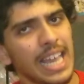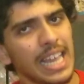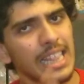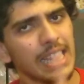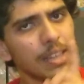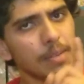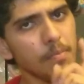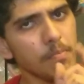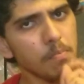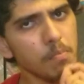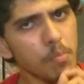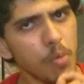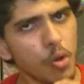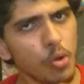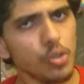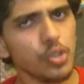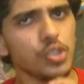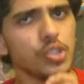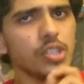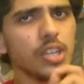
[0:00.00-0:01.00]
the
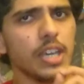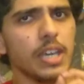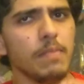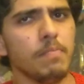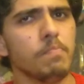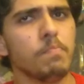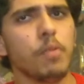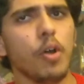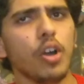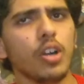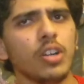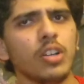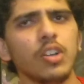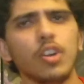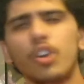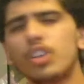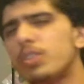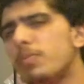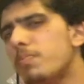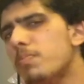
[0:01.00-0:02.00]
most
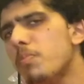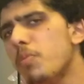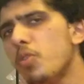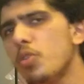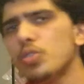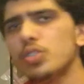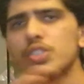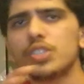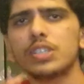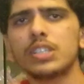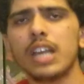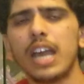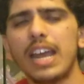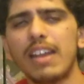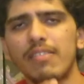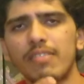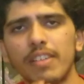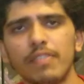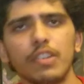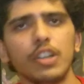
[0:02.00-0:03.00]
important or the most
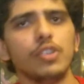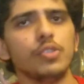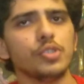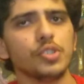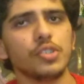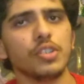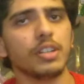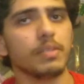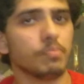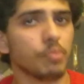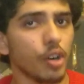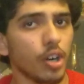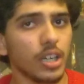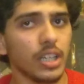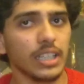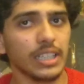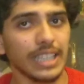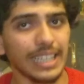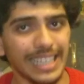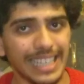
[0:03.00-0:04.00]
revolutionary
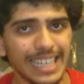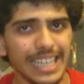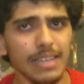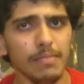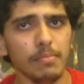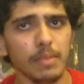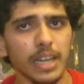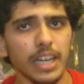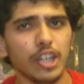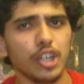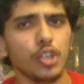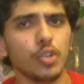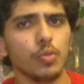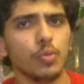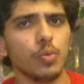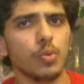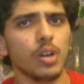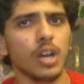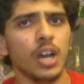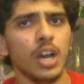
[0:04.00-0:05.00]
product that he made
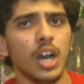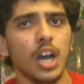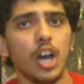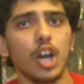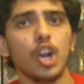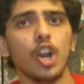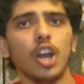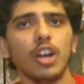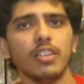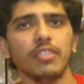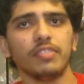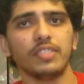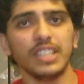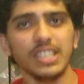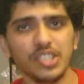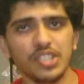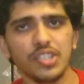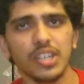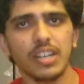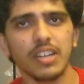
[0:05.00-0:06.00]
to a lot of
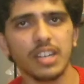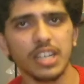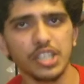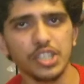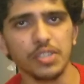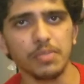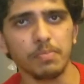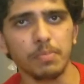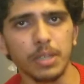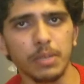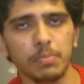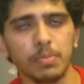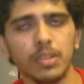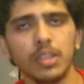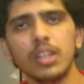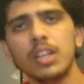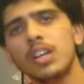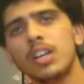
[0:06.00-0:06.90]
this generation people